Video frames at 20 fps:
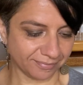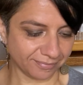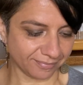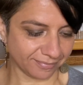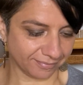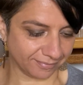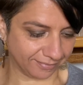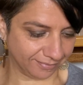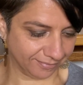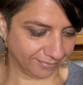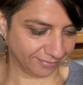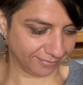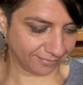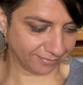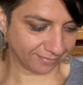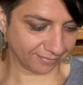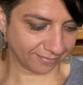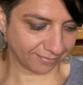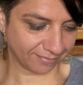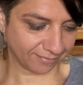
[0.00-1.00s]

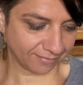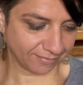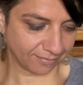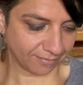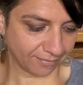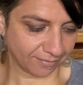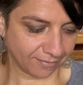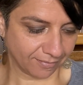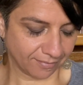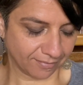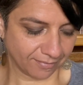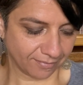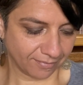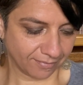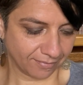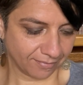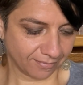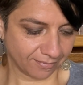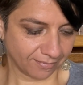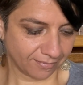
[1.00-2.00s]

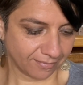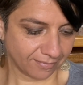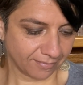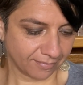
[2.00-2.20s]
Nothing is said.